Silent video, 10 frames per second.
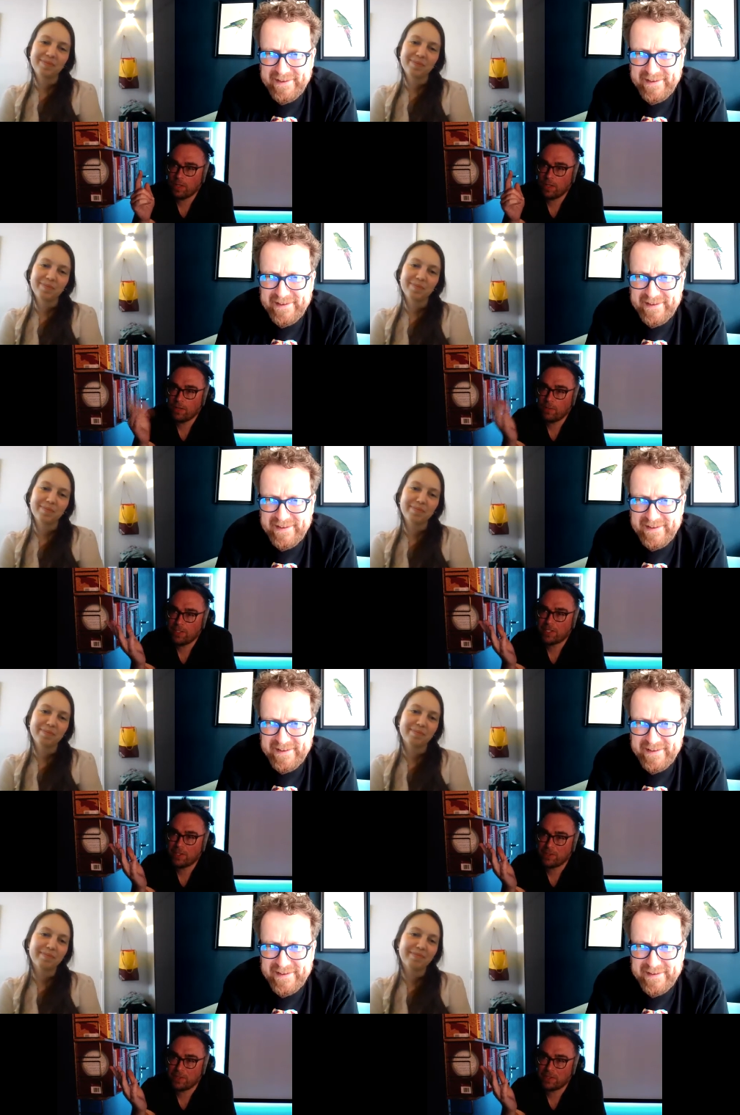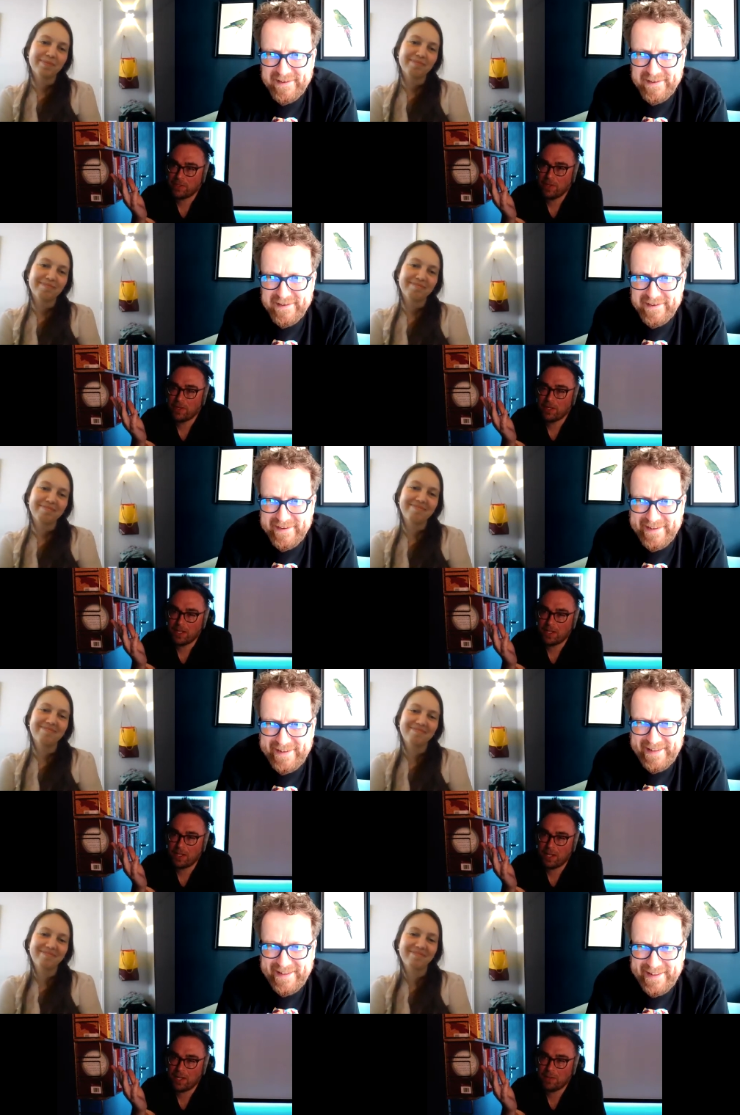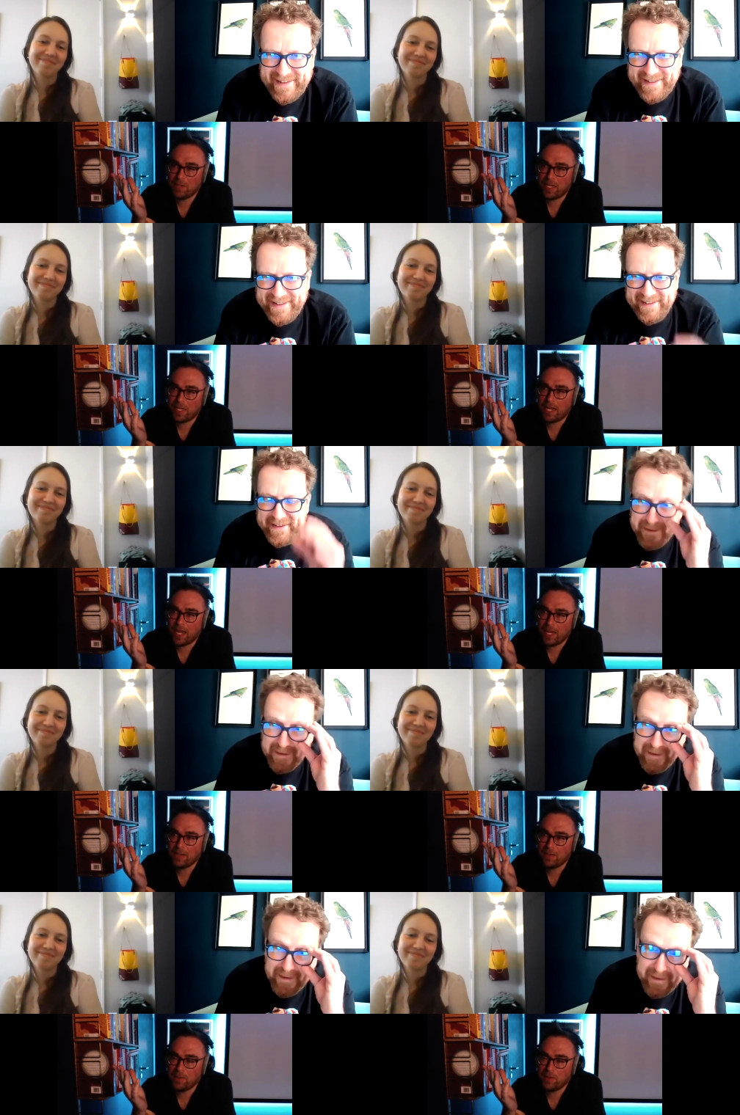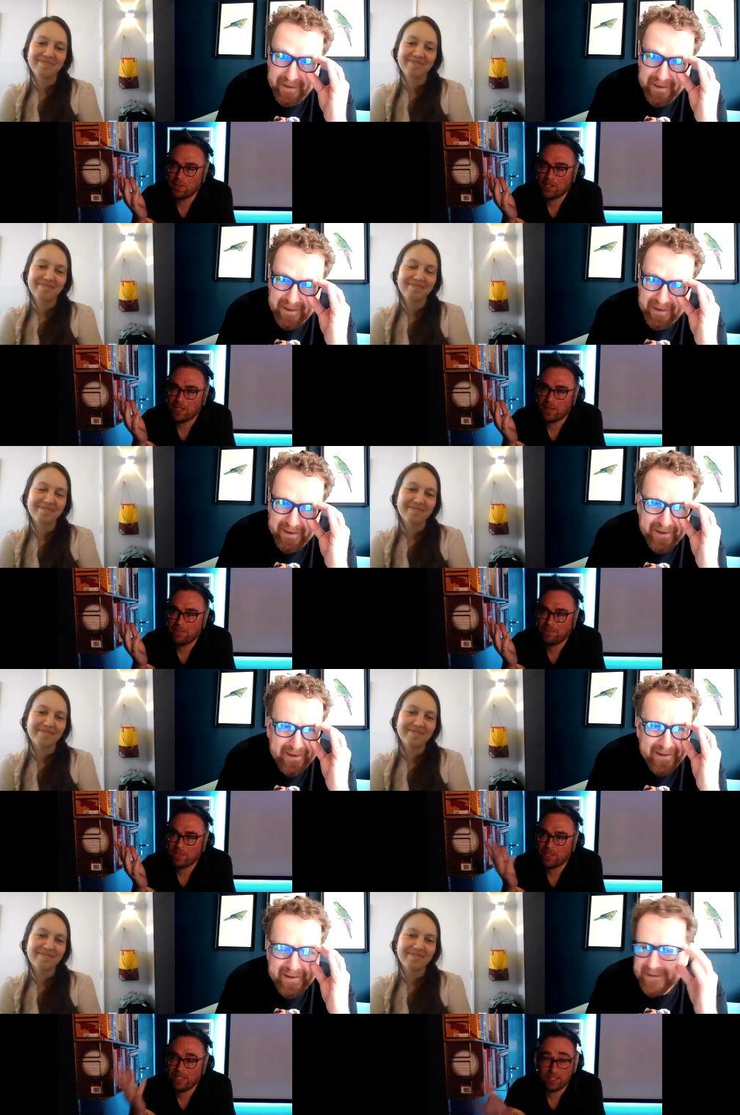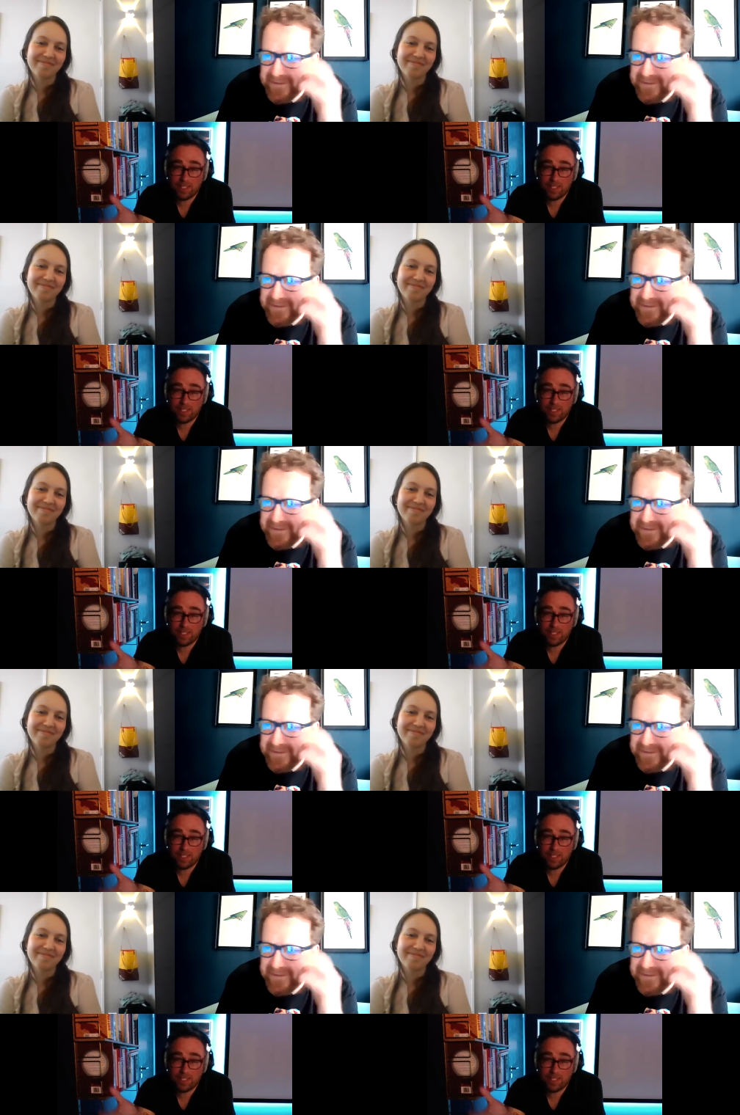Speaker 1: Oh, what is it called? Not uh, Alone Again, or um, it's the